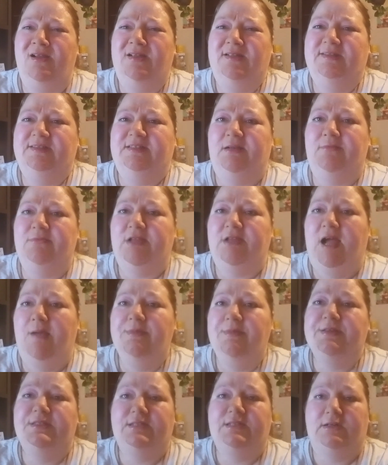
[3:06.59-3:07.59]

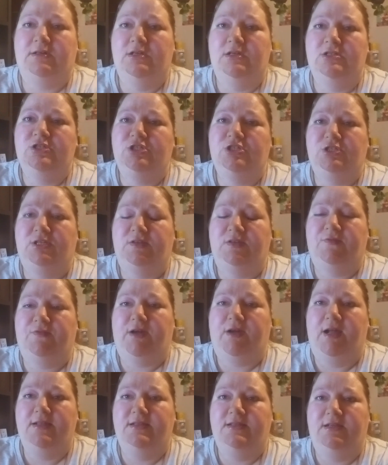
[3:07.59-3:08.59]
Sometimes Dillon's you can
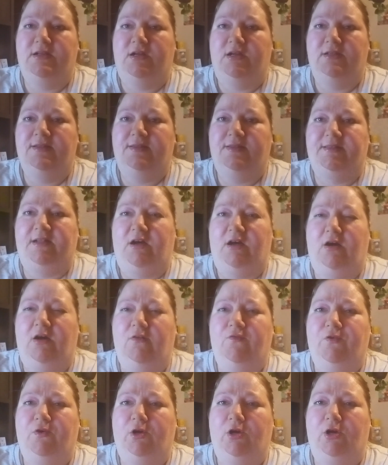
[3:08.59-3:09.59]
find it on sale
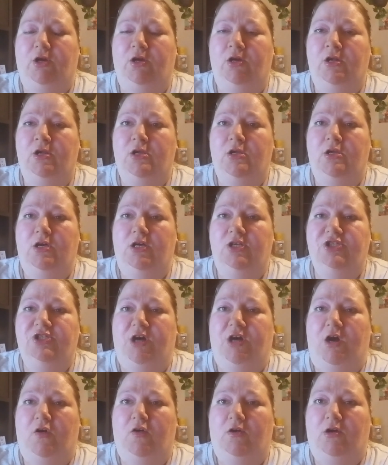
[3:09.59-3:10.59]
for a
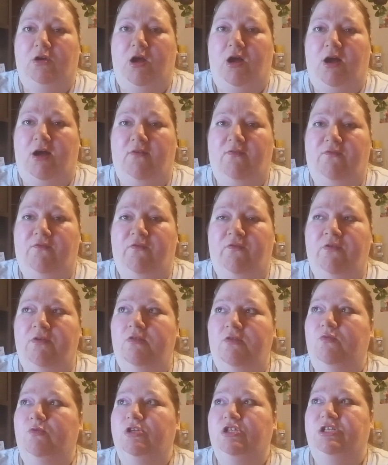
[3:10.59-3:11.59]
dollar off,
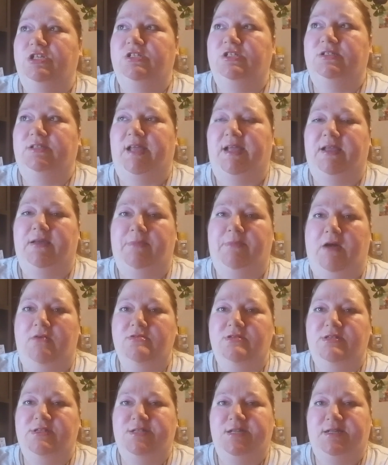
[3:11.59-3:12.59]
which is like about
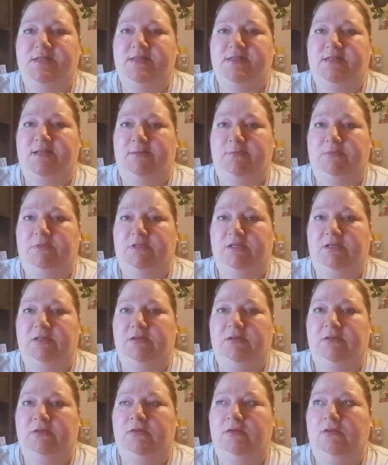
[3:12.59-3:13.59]
six
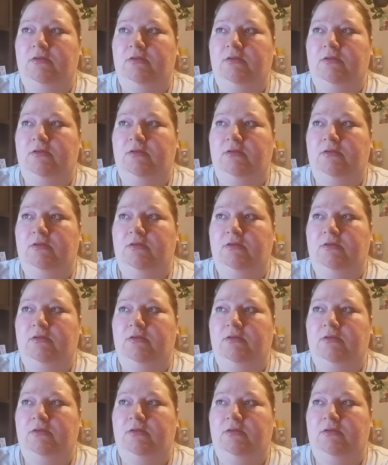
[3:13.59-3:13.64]
something.